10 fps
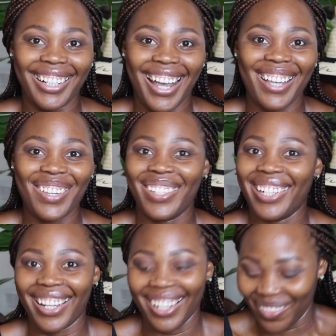Can you
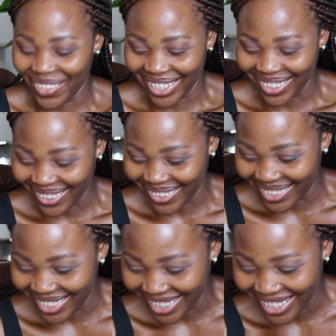tell I'm really not good at